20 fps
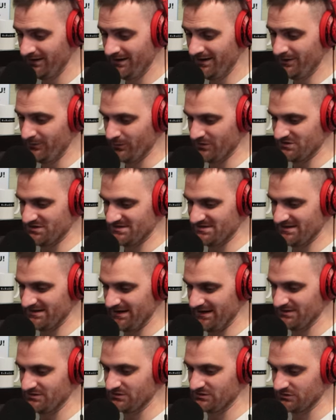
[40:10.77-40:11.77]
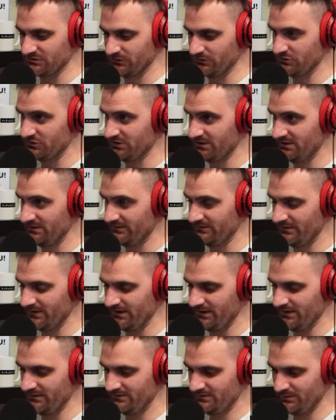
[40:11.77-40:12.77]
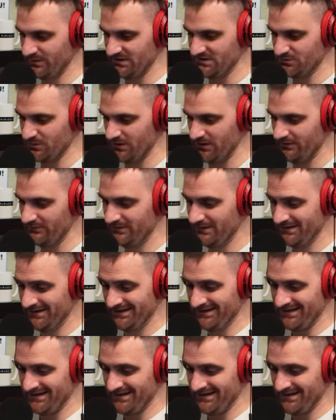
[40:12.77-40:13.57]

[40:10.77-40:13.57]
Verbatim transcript: which is the nasal solution of uh, B12,